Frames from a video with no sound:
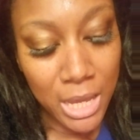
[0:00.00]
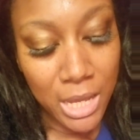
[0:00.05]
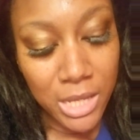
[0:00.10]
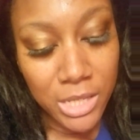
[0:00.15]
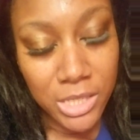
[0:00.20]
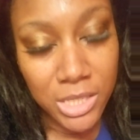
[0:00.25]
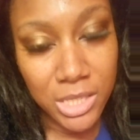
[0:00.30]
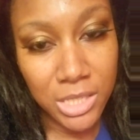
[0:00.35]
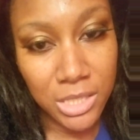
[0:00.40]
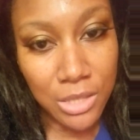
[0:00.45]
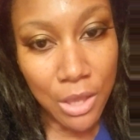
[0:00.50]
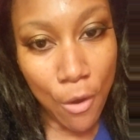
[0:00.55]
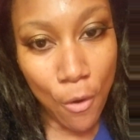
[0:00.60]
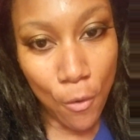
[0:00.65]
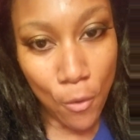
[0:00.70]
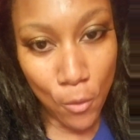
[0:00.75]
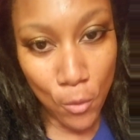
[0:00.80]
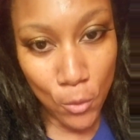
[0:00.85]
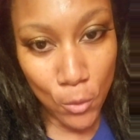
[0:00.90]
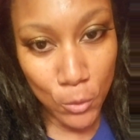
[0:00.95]

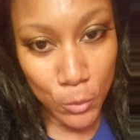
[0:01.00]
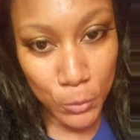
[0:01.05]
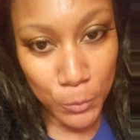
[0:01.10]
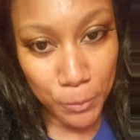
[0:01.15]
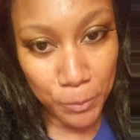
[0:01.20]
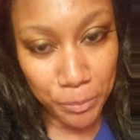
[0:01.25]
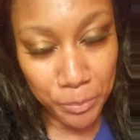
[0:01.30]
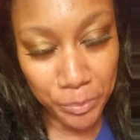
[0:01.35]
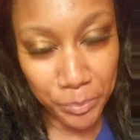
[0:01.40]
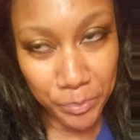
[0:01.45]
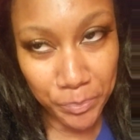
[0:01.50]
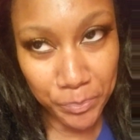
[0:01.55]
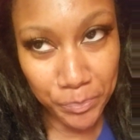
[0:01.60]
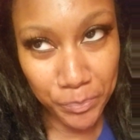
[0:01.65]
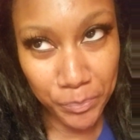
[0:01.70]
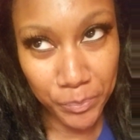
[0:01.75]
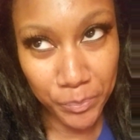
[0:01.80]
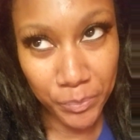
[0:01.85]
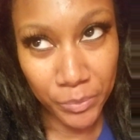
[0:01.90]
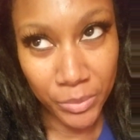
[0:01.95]
So
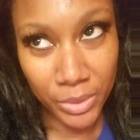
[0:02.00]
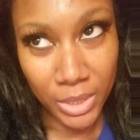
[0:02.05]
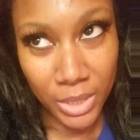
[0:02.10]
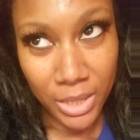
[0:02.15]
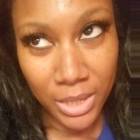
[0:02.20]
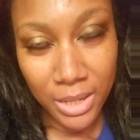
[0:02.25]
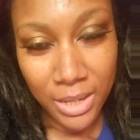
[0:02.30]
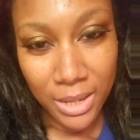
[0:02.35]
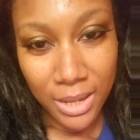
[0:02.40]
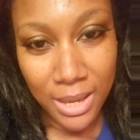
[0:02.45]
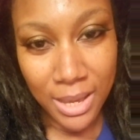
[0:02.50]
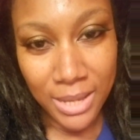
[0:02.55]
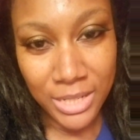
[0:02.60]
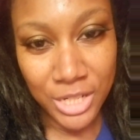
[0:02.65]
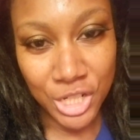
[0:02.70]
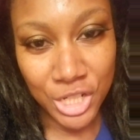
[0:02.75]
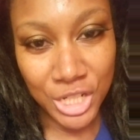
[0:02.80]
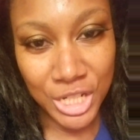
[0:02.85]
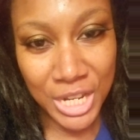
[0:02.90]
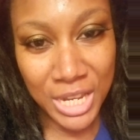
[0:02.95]

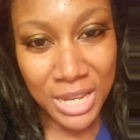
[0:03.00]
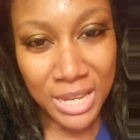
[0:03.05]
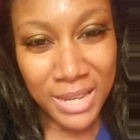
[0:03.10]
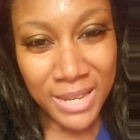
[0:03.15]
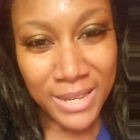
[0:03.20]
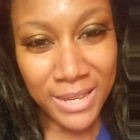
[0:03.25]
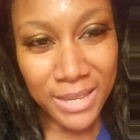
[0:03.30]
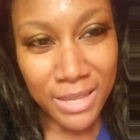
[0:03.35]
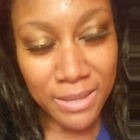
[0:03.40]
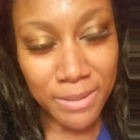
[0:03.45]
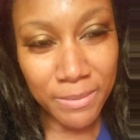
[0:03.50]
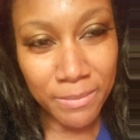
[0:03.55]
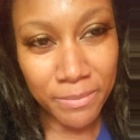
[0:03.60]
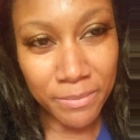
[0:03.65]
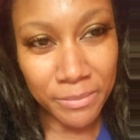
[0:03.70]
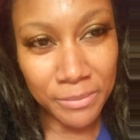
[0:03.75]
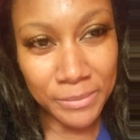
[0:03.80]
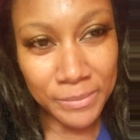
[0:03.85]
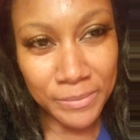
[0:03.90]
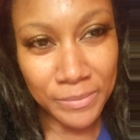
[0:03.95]
she
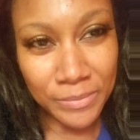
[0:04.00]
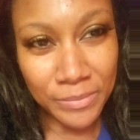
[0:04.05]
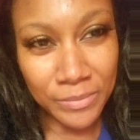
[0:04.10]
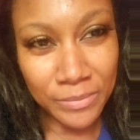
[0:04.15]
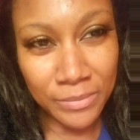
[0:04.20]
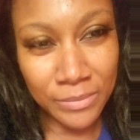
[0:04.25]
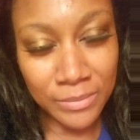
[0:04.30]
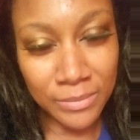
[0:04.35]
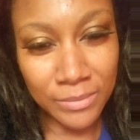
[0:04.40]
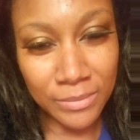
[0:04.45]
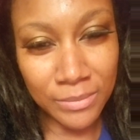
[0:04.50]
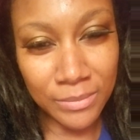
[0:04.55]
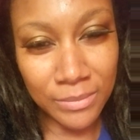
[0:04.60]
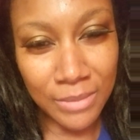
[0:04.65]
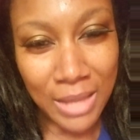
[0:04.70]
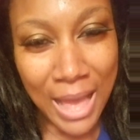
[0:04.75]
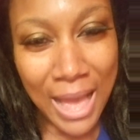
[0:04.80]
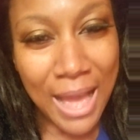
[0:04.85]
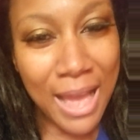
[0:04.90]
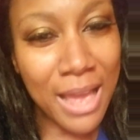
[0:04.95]

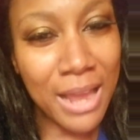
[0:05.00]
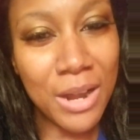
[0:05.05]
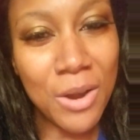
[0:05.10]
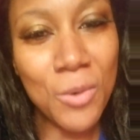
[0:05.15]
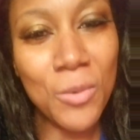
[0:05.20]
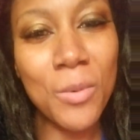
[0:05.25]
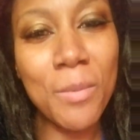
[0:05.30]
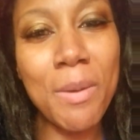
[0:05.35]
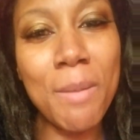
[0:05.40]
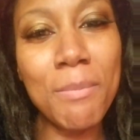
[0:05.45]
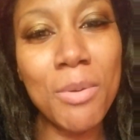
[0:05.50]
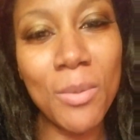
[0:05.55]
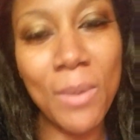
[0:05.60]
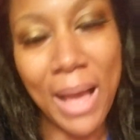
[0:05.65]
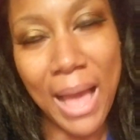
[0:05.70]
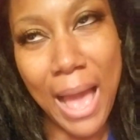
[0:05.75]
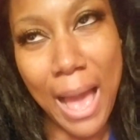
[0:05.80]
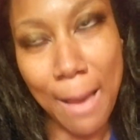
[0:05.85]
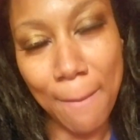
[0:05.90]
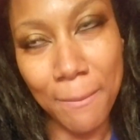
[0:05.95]
I don't remember
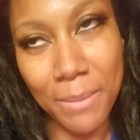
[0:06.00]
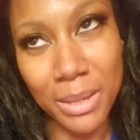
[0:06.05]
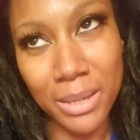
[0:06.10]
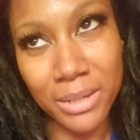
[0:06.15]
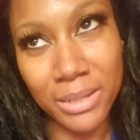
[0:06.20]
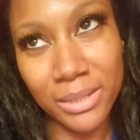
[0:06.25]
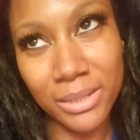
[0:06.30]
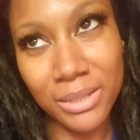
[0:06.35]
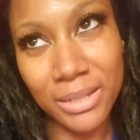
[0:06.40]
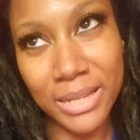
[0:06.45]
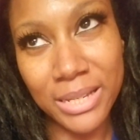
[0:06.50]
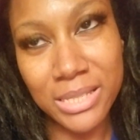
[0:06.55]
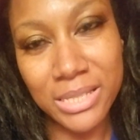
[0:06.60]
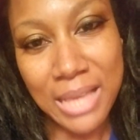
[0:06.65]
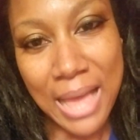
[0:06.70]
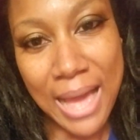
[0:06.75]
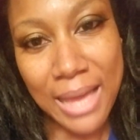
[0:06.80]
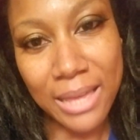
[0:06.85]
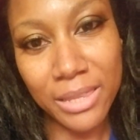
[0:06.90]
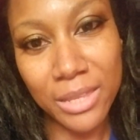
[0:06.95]
what happened
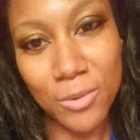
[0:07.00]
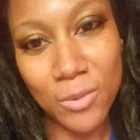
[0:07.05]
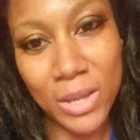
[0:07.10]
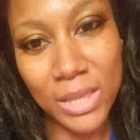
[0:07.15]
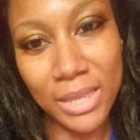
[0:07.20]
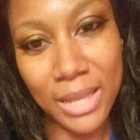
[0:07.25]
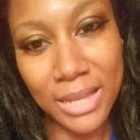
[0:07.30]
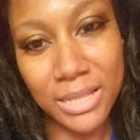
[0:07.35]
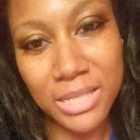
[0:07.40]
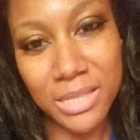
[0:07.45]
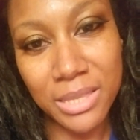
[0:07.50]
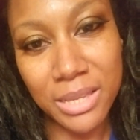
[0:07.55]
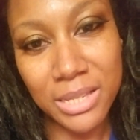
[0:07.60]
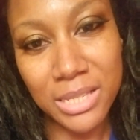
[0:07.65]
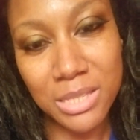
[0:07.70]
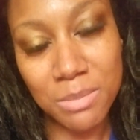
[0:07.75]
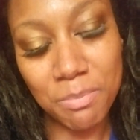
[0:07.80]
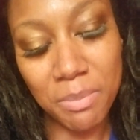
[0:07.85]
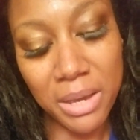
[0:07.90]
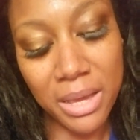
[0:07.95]
exactly, what led to
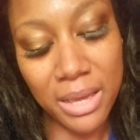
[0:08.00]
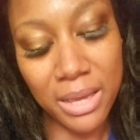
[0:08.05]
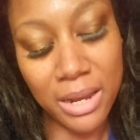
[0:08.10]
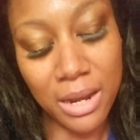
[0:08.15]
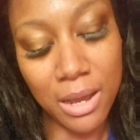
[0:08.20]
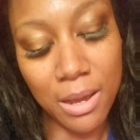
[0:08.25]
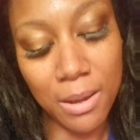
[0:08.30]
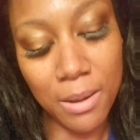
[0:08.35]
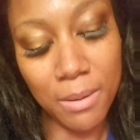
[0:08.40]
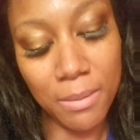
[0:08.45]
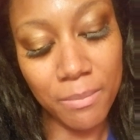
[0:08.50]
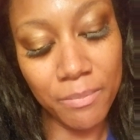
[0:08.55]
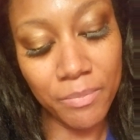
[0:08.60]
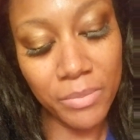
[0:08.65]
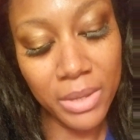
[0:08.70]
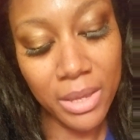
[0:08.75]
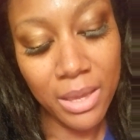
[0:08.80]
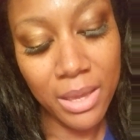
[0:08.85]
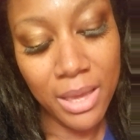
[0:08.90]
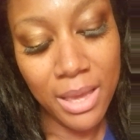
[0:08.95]
this, but
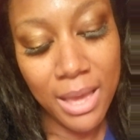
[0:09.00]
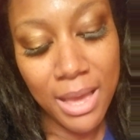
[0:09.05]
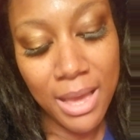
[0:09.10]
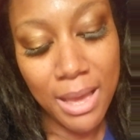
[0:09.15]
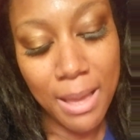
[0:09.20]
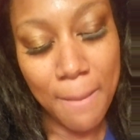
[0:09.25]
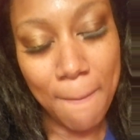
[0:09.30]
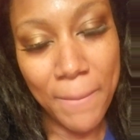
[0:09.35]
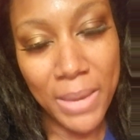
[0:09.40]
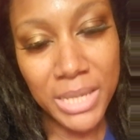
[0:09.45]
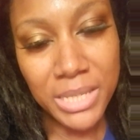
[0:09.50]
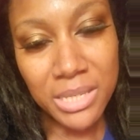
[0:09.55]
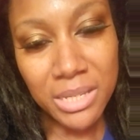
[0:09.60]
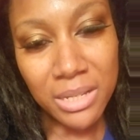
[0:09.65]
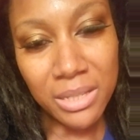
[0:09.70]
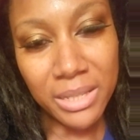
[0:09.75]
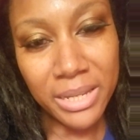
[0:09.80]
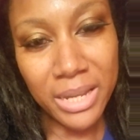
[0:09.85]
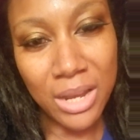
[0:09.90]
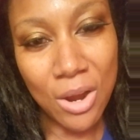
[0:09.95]

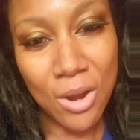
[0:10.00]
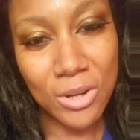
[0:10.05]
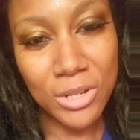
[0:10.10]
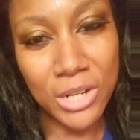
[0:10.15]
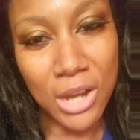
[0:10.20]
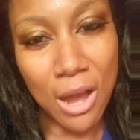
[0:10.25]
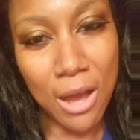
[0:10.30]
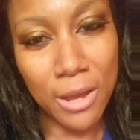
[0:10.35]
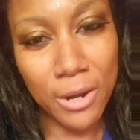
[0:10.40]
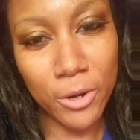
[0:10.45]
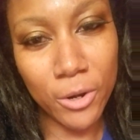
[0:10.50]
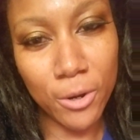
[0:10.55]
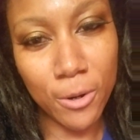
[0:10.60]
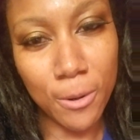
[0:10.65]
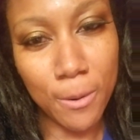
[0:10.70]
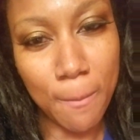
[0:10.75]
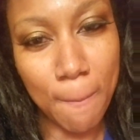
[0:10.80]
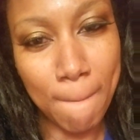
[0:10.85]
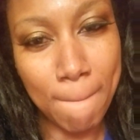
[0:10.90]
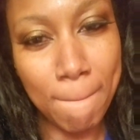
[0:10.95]
basically maybe her
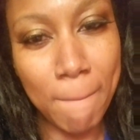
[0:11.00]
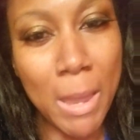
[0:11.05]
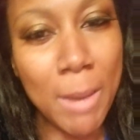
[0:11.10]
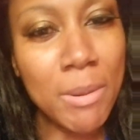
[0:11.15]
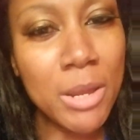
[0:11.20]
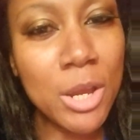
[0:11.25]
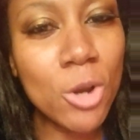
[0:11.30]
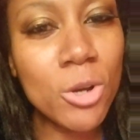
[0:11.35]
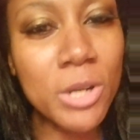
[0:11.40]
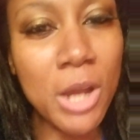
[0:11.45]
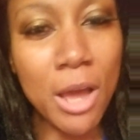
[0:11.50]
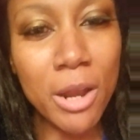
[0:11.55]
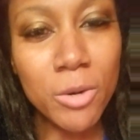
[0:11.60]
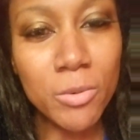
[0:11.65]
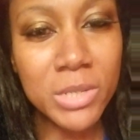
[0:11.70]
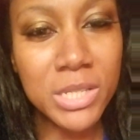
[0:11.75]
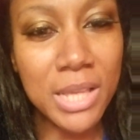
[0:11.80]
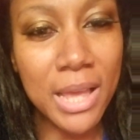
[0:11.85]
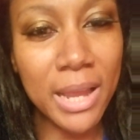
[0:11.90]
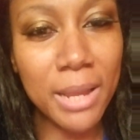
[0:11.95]
daughter
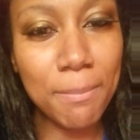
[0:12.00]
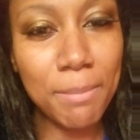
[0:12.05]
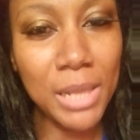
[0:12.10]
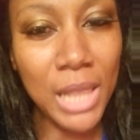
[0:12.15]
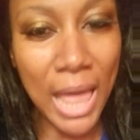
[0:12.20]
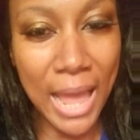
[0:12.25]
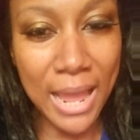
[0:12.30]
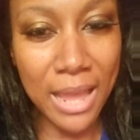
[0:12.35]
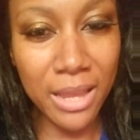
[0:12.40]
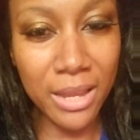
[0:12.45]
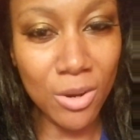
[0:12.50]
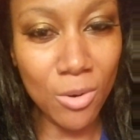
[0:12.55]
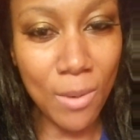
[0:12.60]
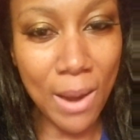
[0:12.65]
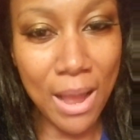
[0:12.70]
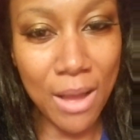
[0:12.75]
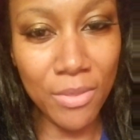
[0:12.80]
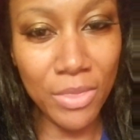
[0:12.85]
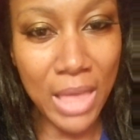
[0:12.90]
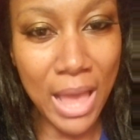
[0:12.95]
was like playing
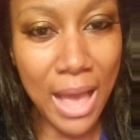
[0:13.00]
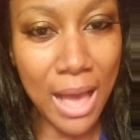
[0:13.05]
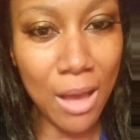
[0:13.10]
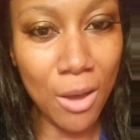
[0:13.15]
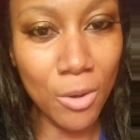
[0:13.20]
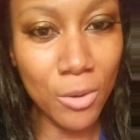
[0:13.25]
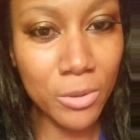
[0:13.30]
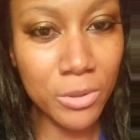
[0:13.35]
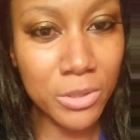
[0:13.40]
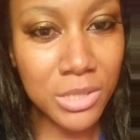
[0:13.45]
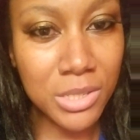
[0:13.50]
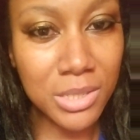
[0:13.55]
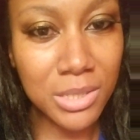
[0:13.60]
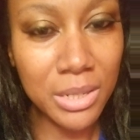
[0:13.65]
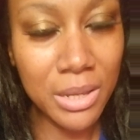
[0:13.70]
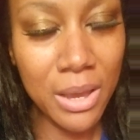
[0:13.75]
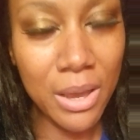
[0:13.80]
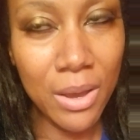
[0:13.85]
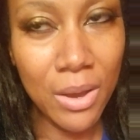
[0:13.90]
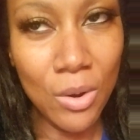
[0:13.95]
around the house,
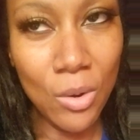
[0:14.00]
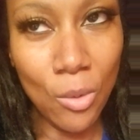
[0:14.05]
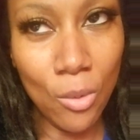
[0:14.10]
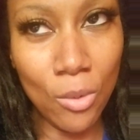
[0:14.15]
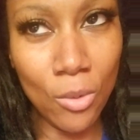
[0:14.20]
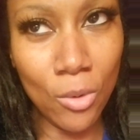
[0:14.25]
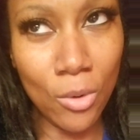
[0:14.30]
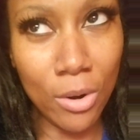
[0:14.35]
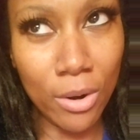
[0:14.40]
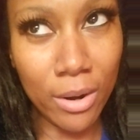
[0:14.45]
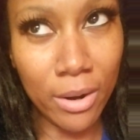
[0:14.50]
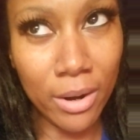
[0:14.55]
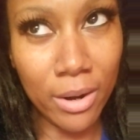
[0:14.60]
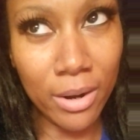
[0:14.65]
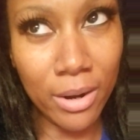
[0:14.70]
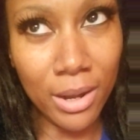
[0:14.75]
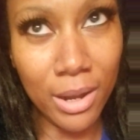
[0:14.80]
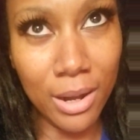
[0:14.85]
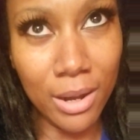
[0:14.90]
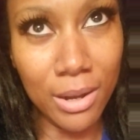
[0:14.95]
or